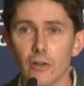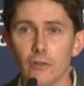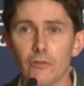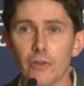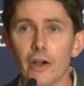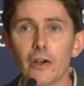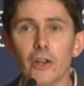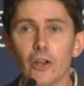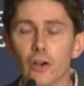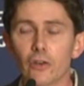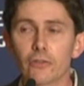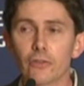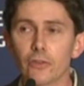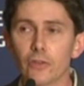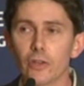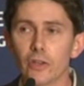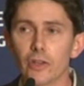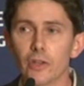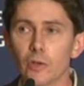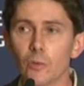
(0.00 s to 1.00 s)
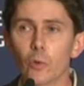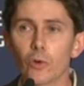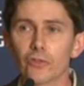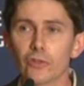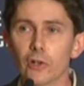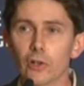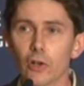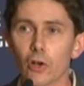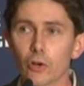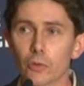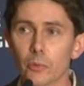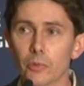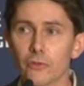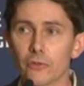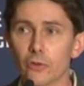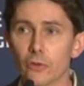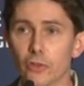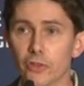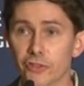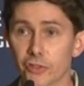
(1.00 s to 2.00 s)
very often, it wasn't long
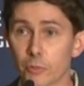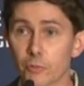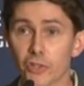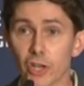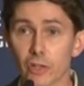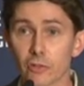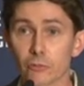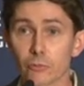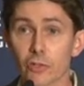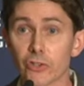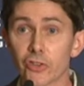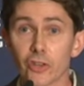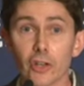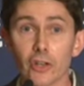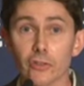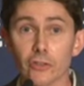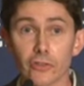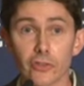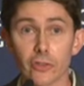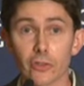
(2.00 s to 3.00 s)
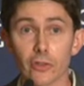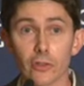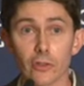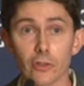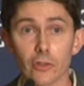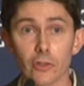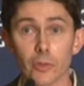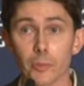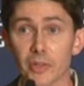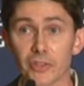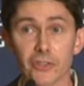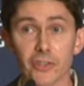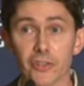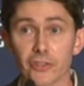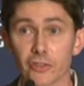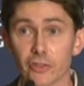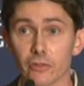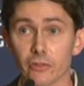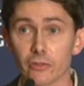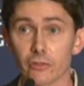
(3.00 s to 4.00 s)
before the subject returned to the
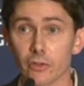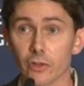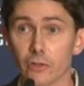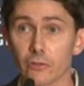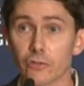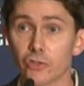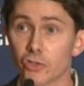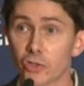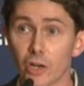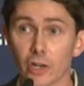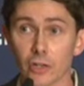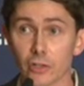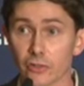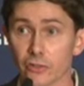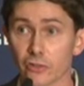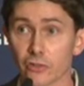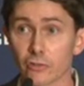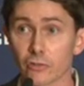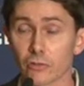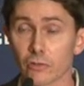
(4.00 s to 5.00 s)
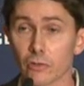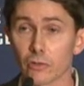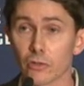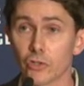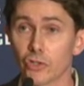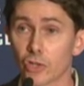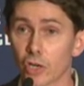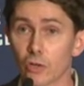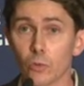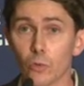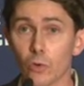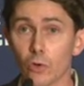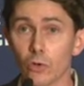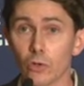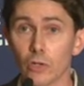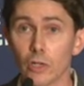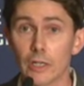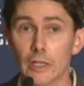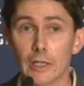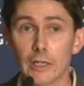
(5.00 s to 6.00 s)
business of drugs and the drug
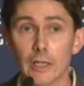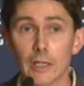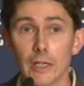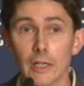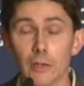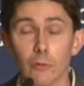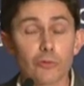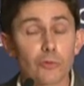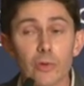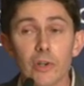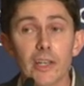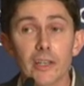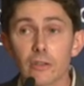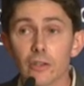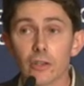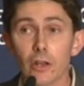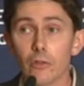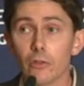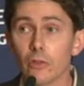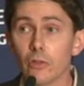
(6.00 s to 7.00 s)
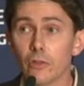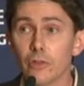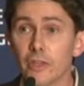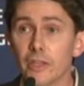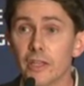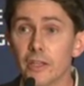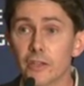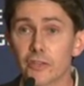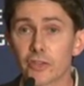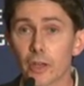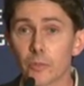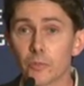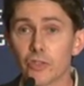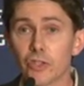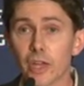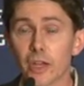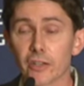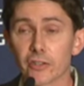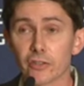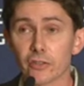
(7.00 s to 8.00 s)
war. It was really, you know, the
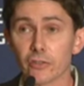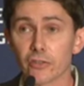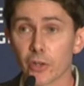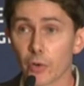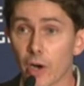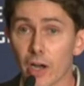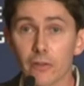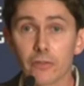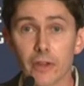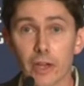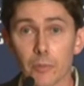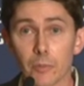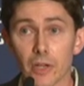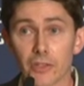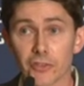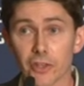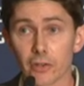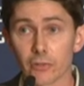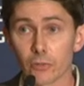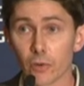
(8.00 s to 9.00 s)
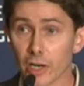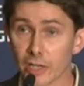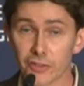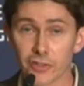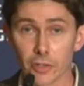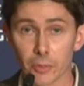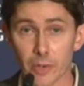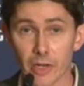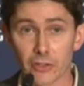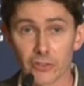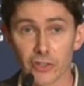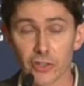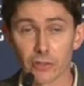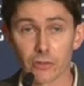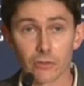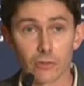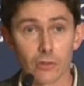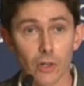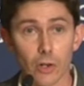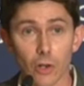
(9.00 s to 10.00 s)
subject, and so I found myself writing about it
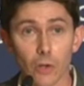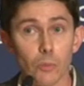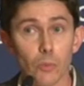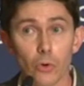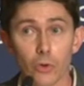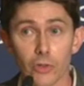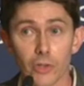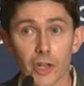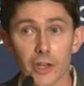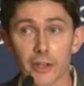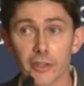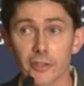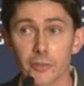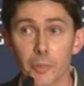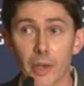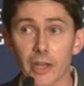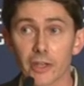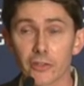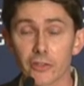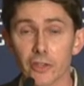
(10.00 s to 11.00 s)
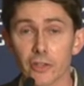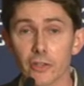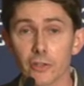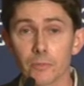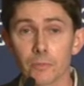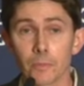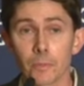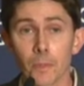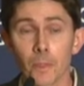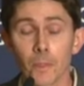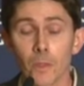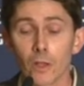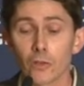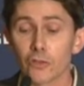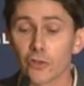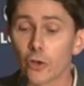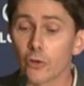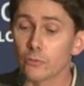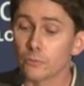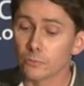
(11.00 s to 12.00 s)
a lot more than I'd expected. And
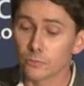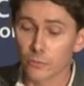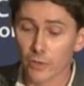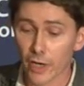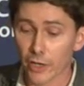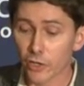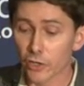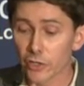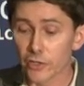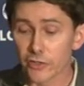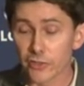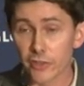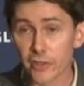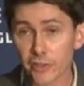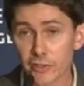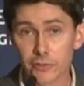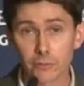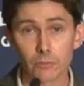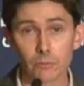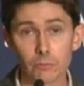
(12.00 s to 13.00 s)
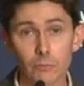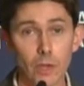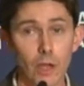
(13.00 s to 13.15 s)
so I got into this